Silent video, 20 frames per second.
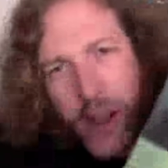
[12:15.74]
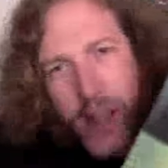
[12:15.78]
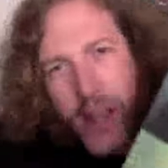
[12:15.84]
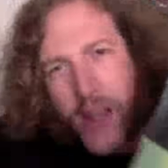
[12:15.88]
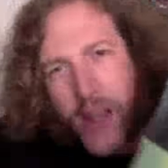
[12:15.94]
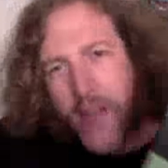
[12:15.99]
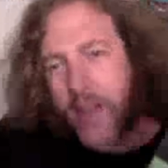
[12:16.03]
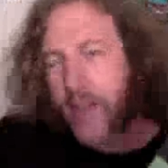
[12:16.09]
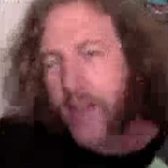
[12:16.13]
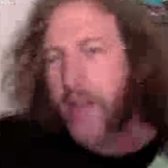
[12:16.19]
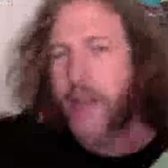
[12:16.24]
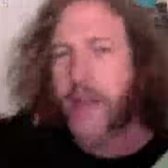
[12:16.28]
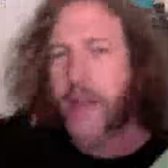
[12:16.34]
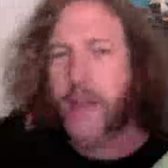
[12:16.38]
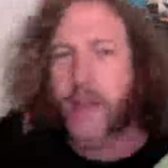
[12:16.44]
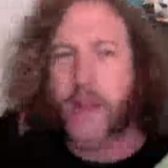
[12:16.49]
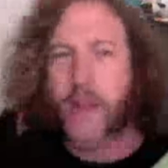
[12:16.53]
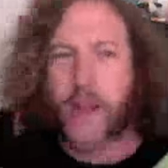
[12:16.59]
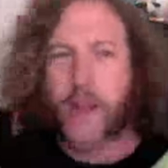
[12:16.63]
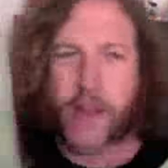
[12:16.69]
Kind of
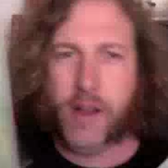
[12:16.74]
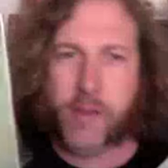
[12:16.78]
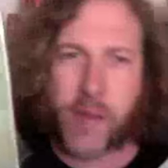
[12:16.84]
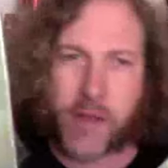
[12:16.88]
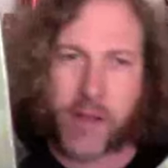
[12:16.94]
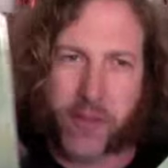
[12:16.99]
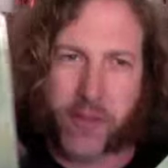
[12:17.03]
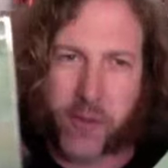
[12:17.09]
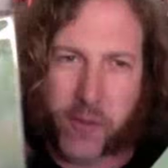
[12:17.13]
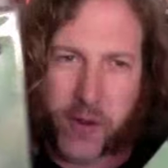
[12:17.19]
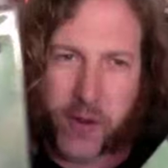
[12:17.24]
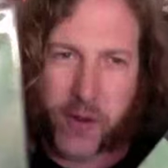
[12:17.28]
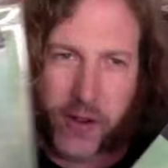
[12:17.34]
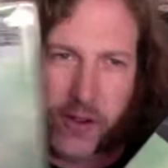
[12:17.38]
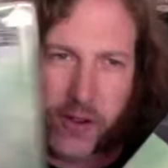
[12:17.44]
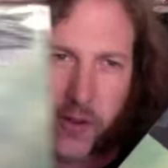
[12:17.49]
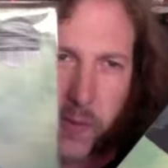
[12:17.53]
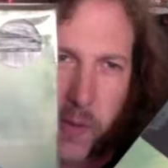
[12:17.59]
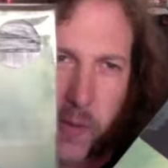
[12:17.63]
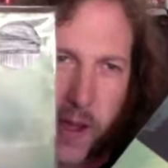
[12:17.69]
proggy,
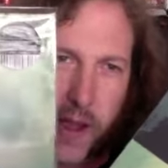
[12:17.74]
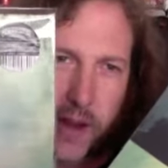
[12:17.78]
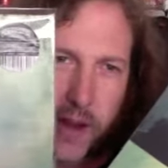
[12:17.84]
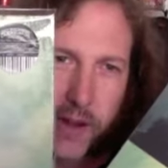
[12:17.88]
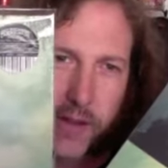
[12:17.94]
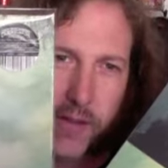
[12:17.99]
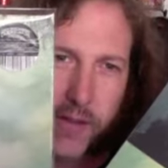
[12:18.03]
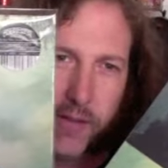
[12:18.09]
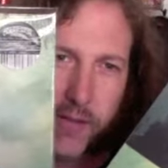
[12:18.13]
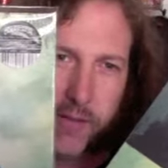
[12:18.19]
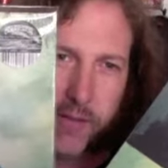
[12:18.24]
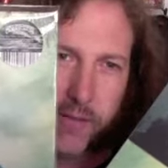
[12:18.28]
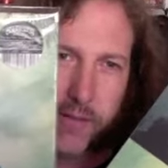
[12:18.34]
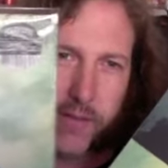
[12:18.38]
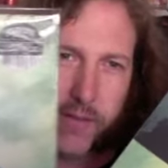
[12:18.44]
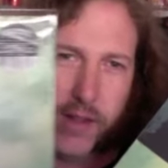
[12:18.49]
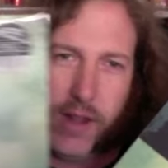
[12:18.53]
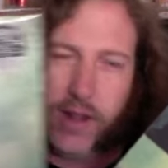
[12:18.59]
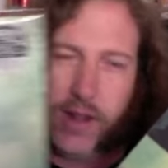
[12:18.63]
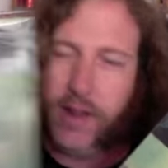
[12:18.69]
as you would
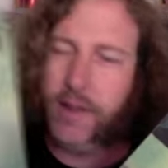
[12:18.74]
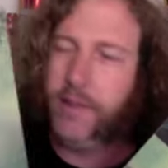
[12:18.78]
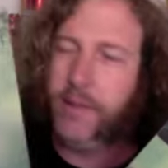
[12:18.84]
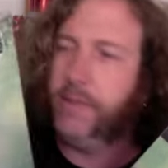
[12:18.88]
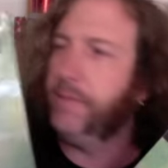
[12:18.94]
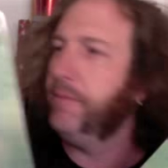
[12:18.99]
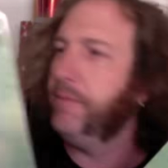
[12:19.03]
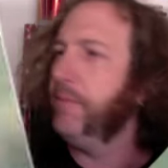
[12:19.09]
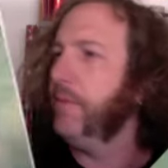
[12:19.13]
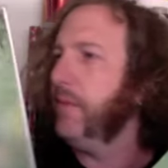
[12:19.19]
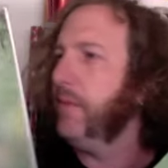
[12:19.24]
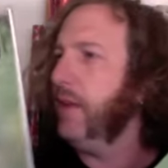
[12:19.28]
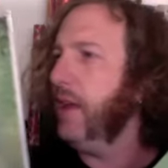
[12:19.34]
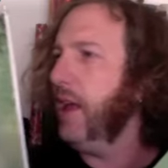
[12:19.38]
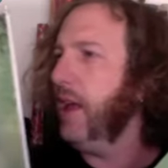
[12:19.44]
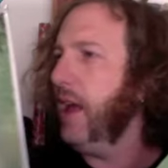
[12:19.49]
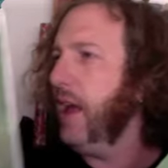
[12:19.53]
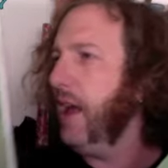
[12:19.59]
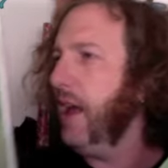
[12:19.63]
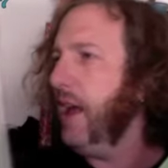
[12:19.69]
expect,
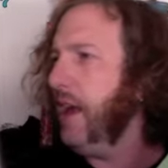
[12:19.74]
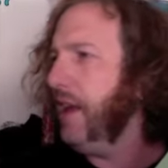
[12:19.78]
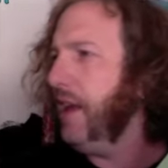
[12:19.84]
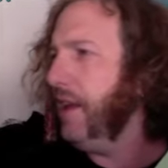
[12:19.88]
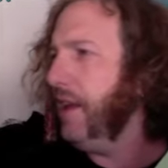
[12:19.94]
and